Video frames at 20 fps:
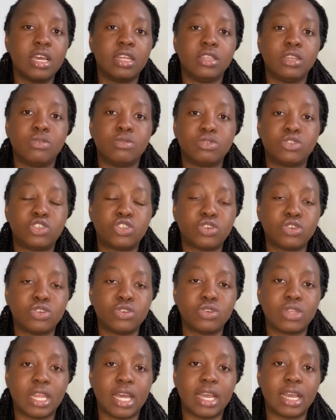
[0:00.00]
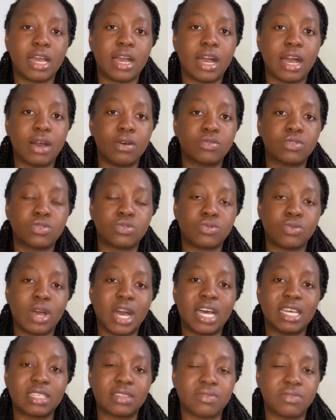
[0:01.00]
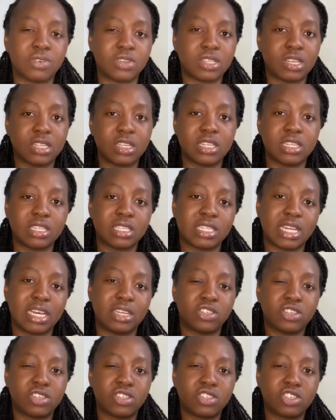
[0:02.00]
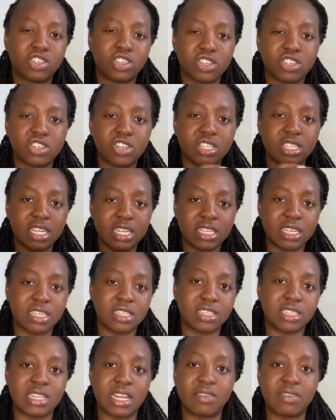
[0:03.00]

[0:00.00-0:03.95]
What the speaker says: They will show you like how to ask for certain things, like just short sentences.